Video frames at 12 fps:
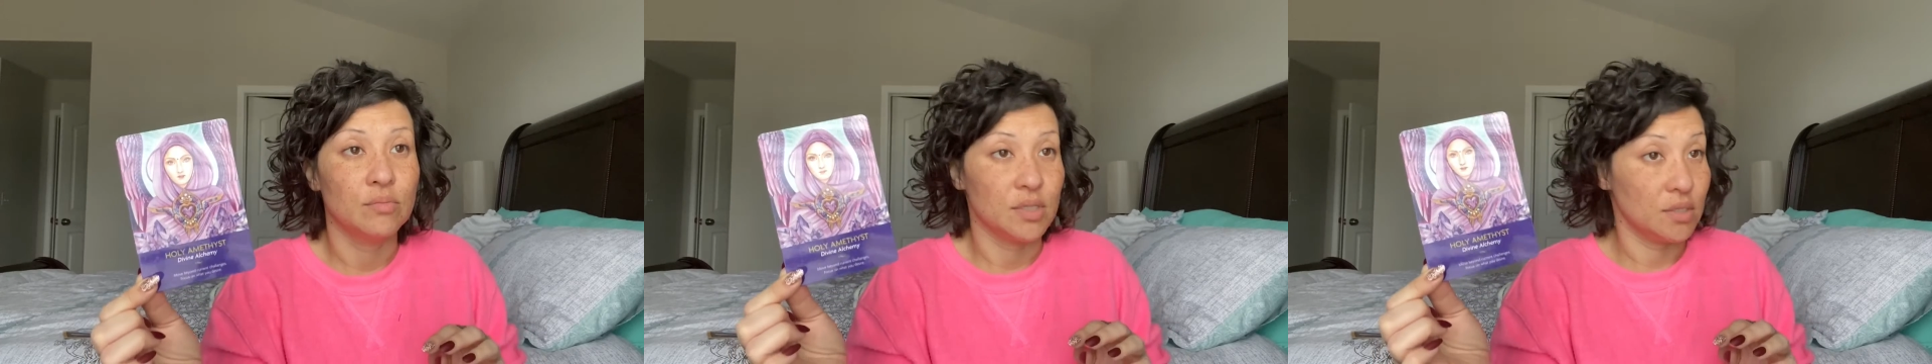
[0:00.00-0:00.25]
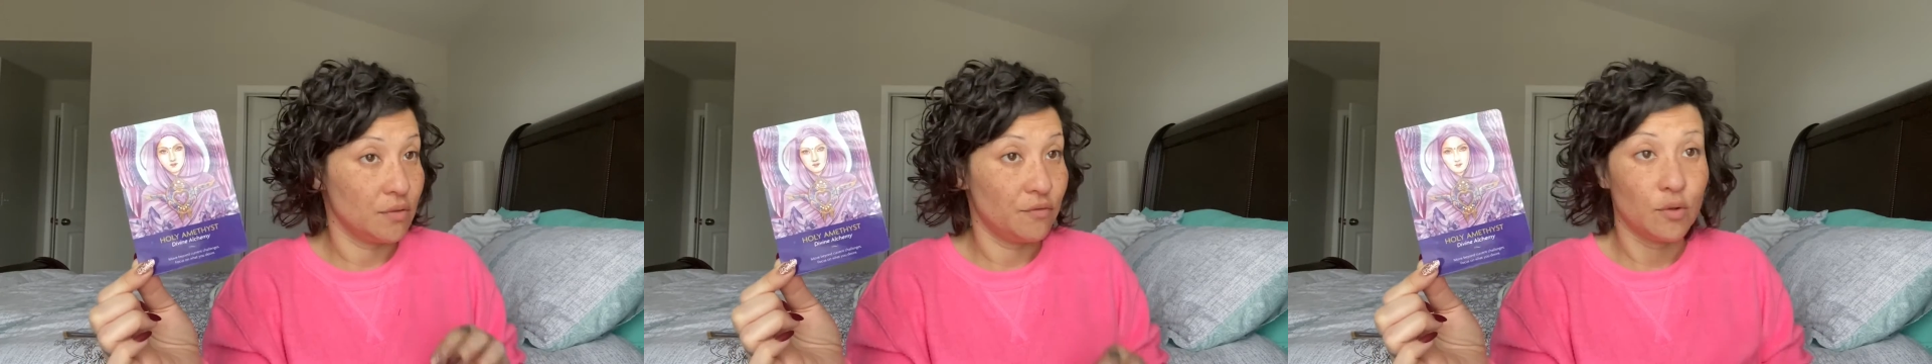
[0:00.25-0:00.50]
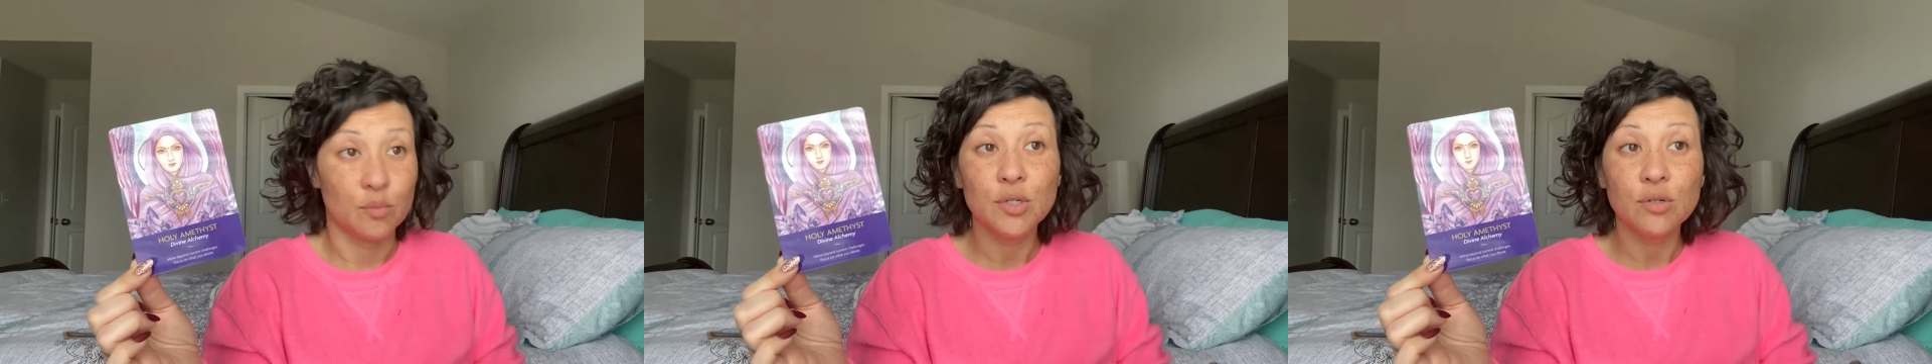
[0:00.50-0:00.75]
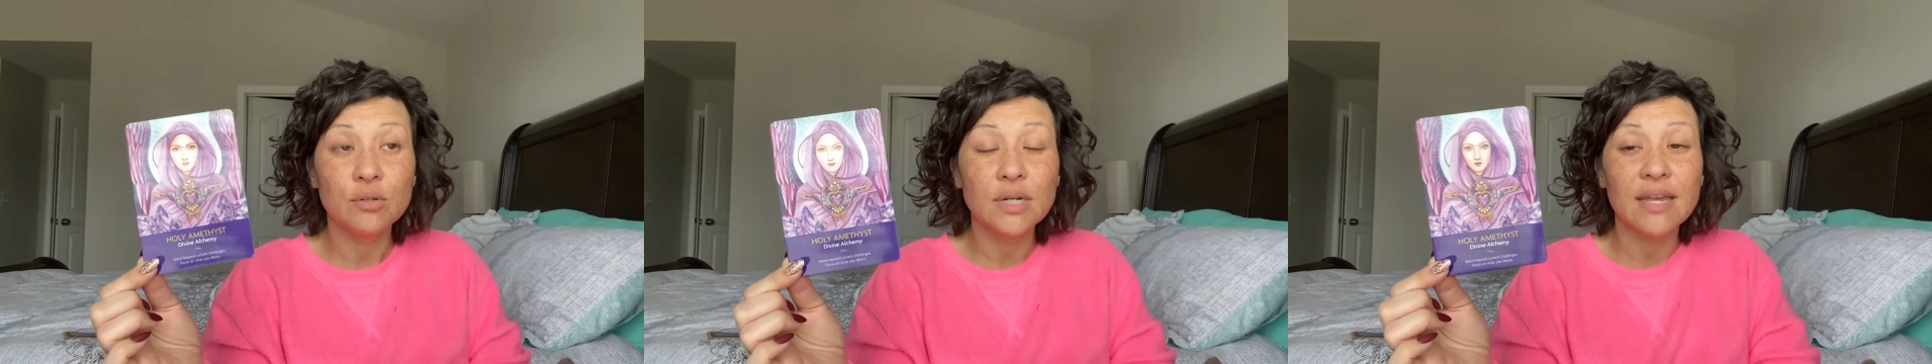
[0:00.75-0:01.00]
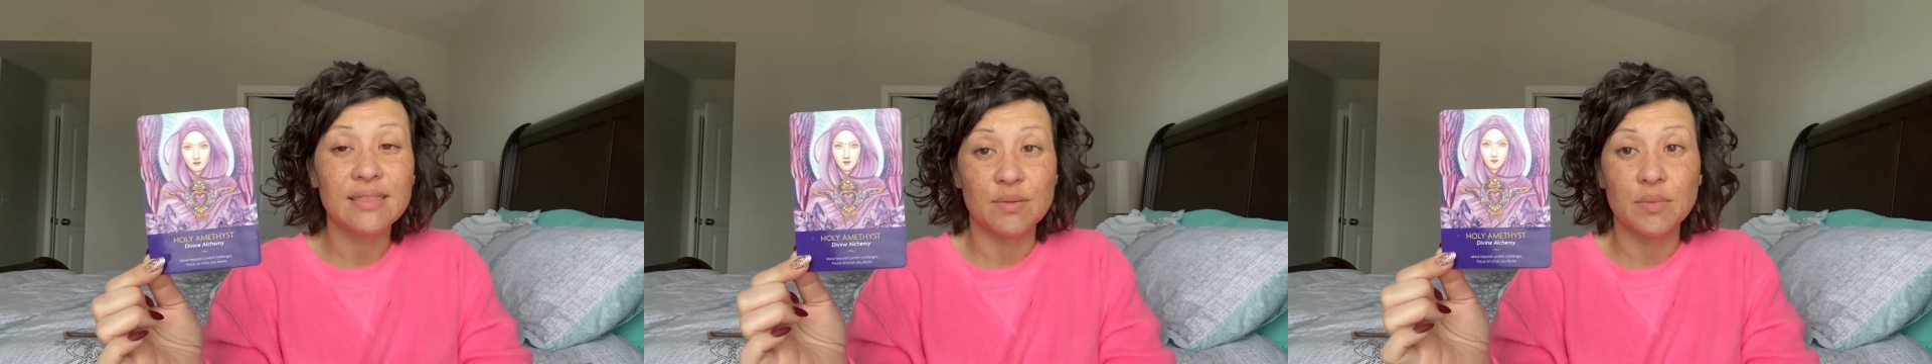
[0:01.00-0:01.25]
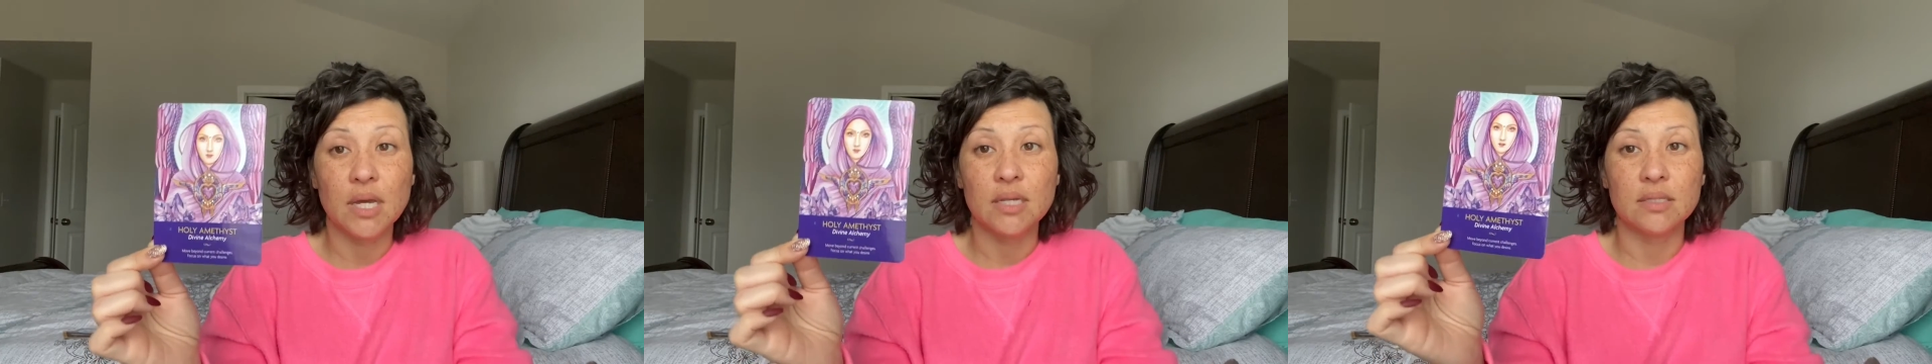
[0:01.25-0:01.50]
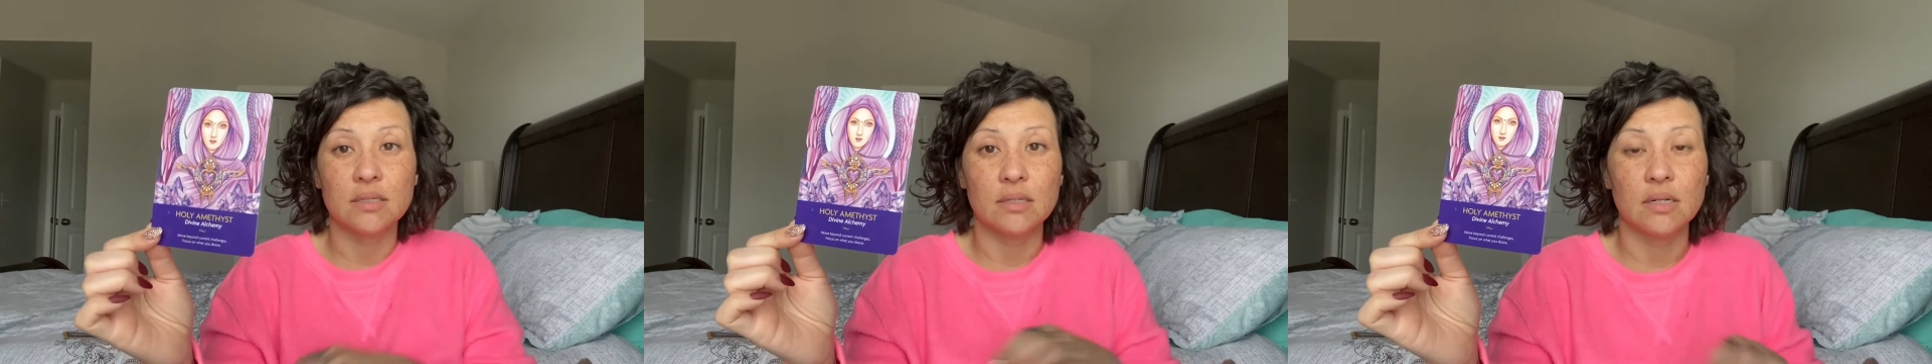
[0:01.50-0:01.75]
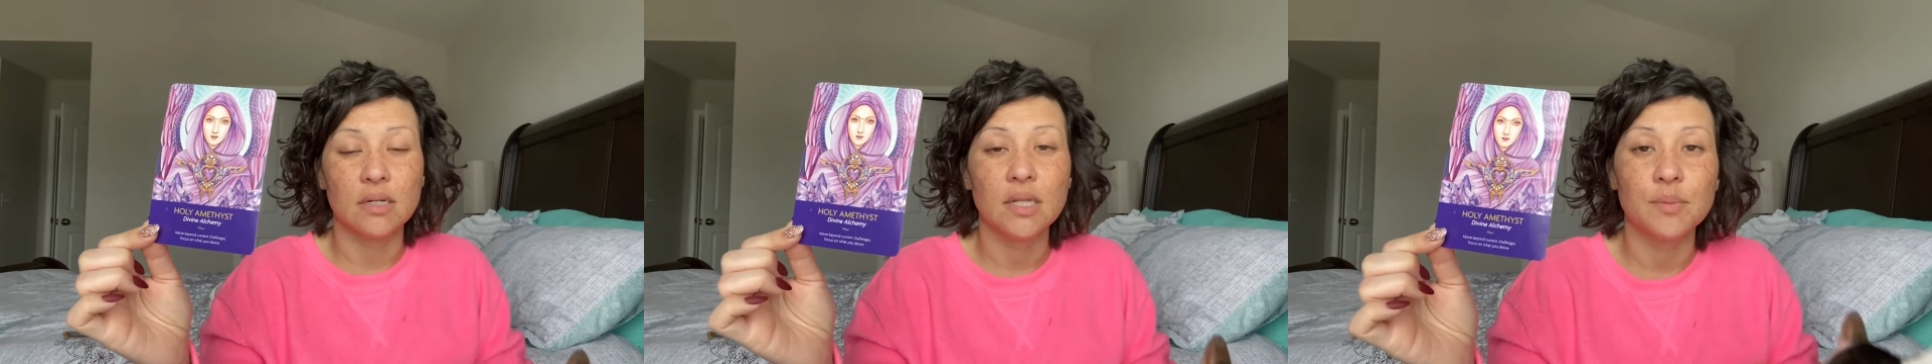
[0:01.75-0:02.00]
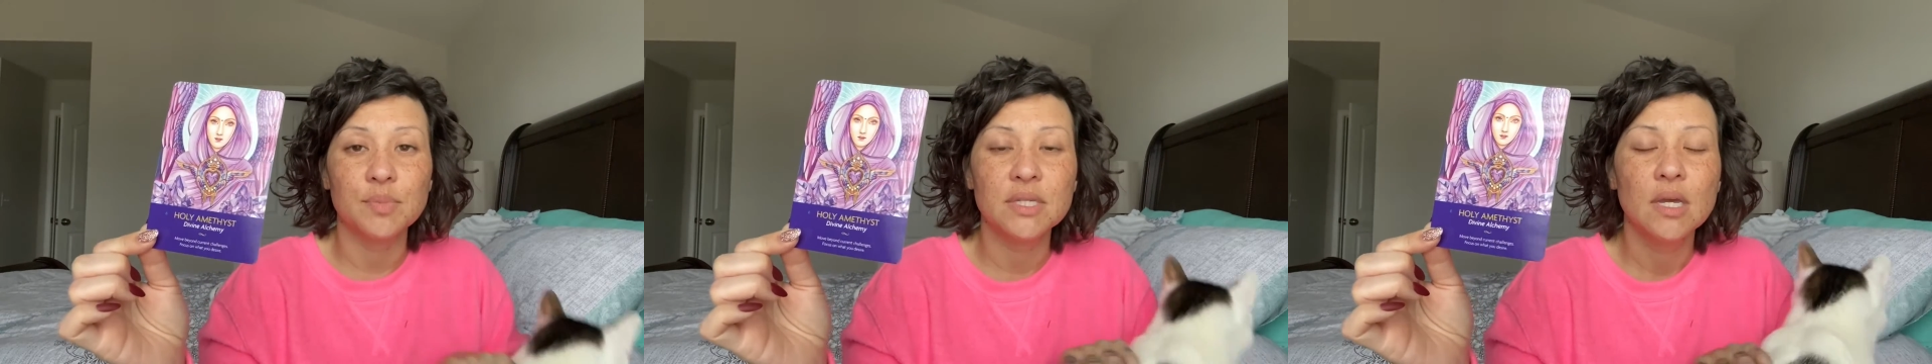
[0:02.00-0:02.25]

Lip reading: because it's a full moon and then because it's an eclipse.